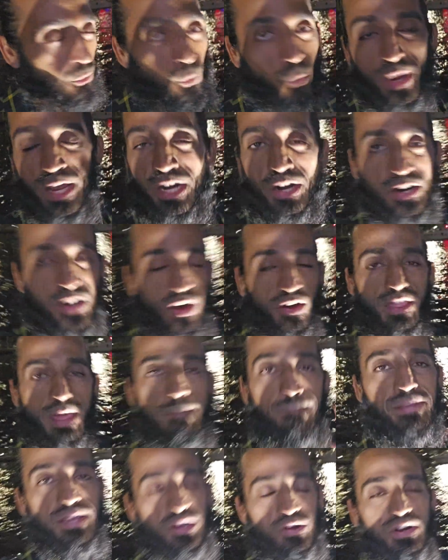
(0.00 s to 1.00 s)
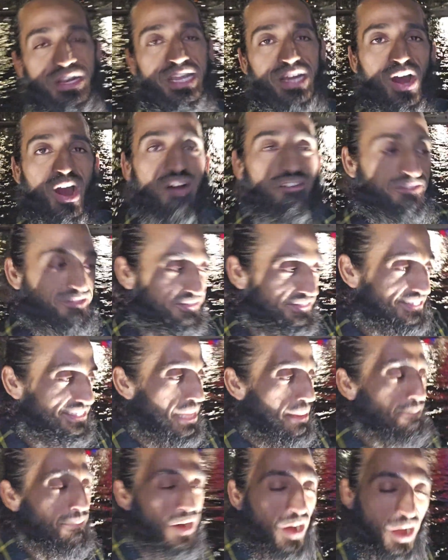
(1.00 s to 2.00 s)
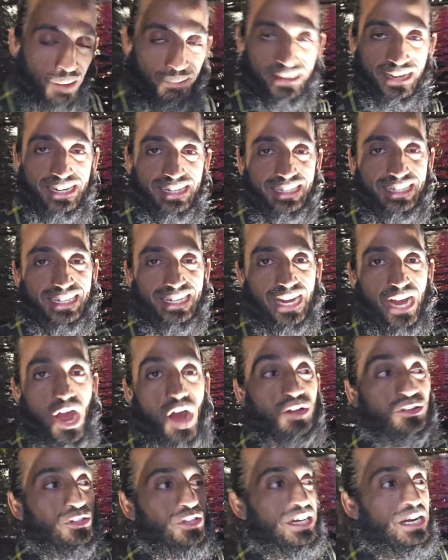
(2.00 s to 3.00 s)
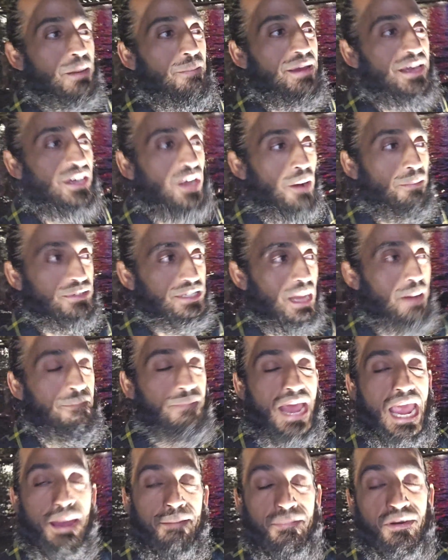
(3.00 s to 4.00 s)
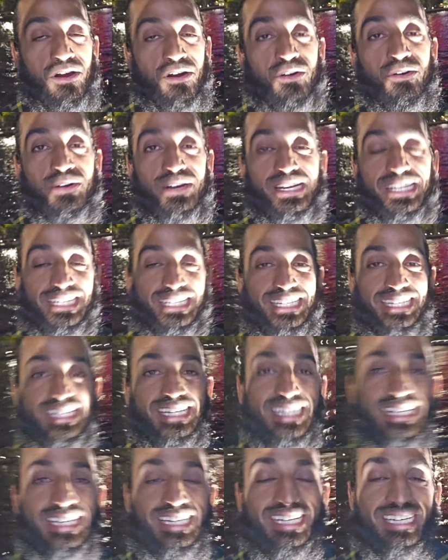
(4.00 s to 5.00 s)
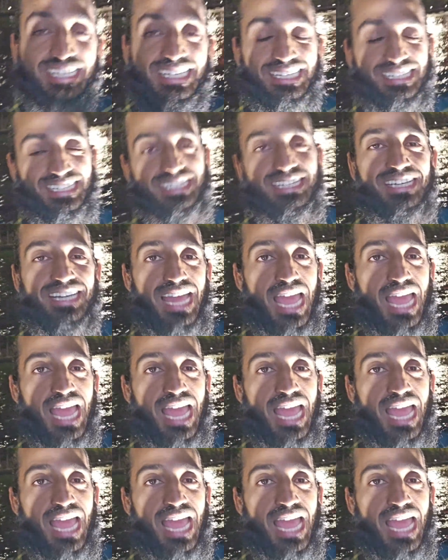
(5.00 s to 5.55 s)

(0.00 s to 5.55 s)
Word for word: we don't know the beauty of the moment until it becomes a memory.